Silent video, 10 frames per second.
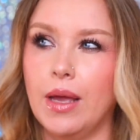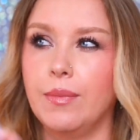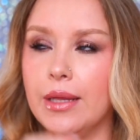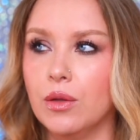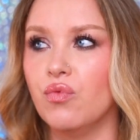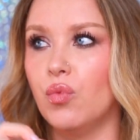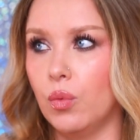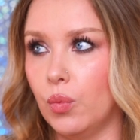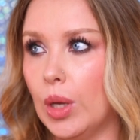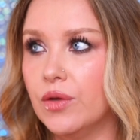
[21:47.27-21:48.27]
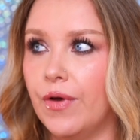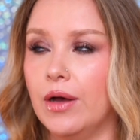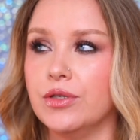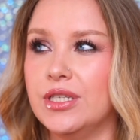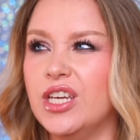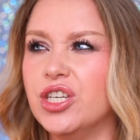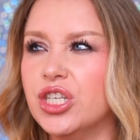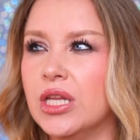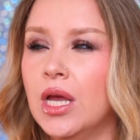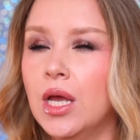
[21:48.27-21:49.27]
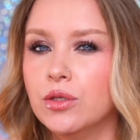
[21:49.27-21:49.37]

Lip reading: I mean wet foundation,